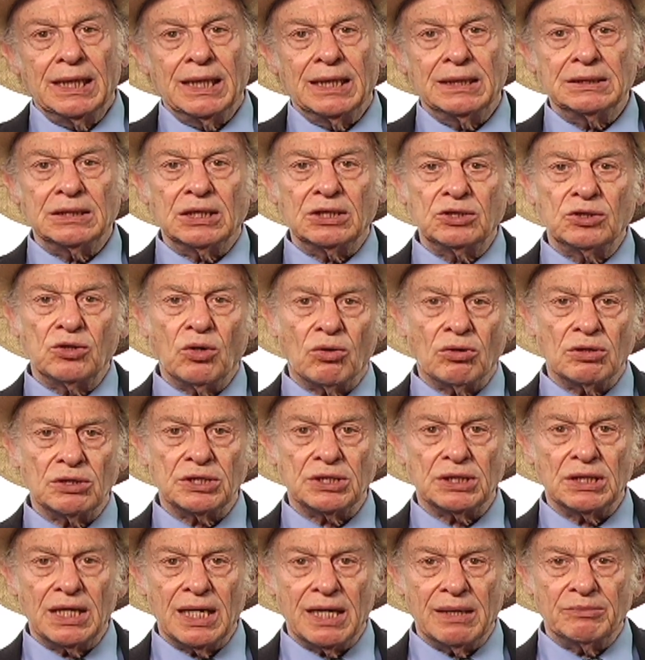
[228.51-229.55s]
And the door
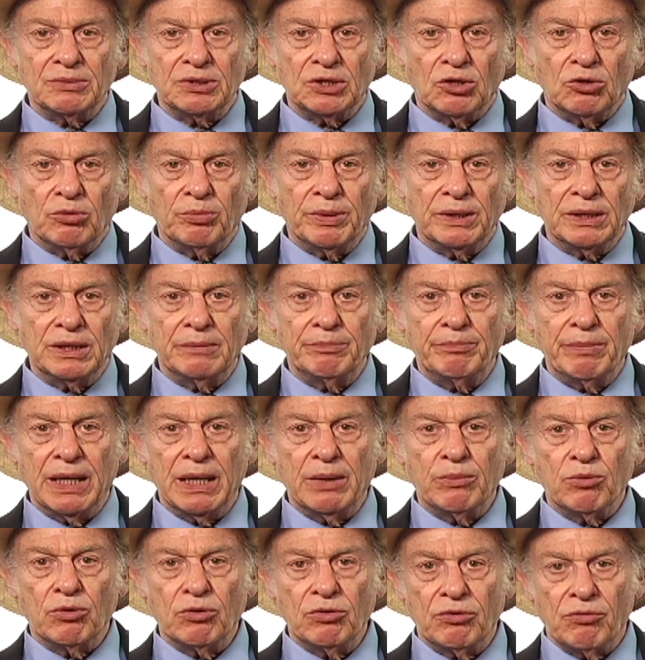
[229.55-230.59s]
slams open and
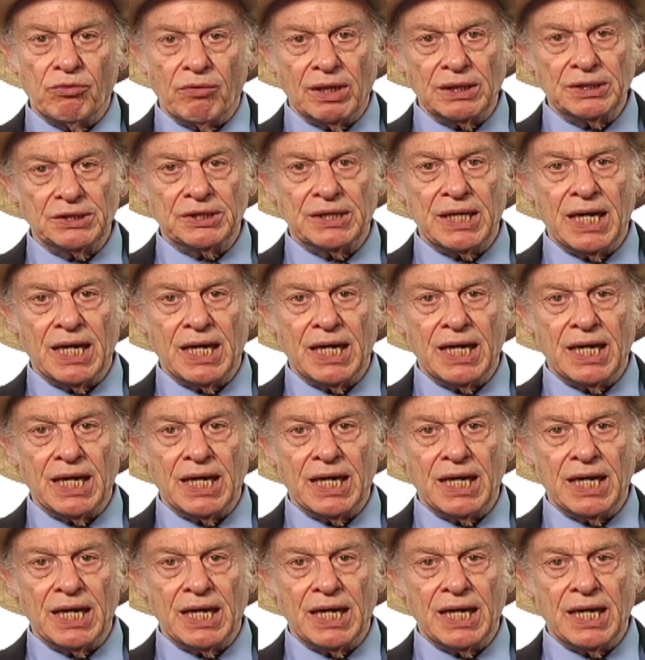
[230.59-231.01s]
Babe Ruth runs